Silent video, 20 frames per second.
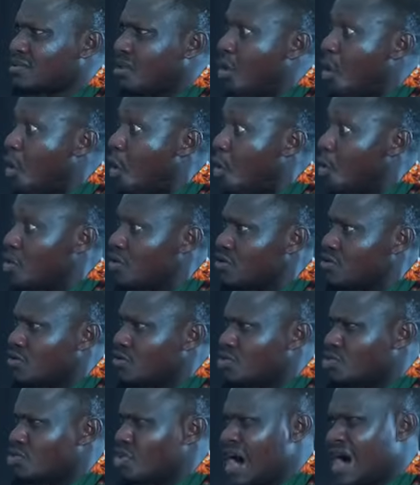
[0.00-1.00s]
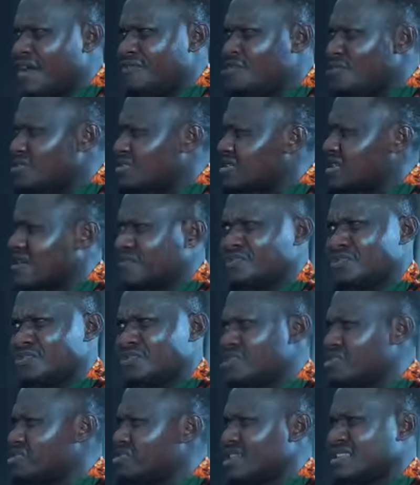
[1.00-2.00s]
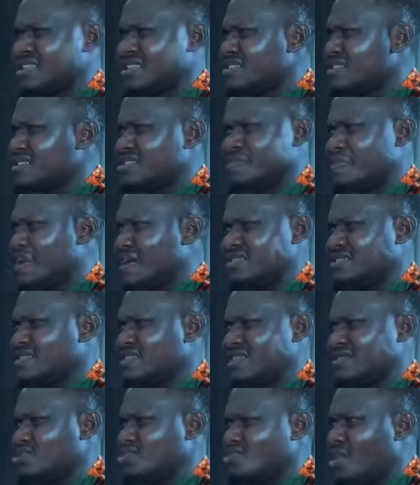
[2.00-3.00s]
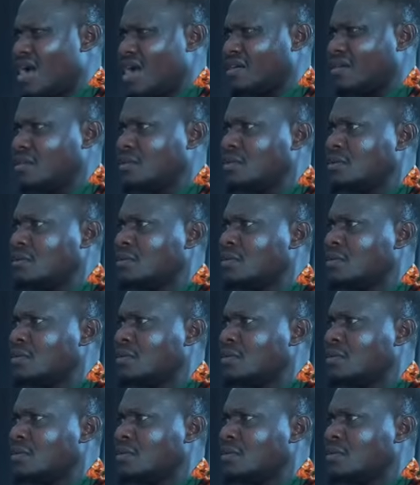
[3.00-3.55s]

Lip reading: Or you have yourself to regret in this palace, I swear.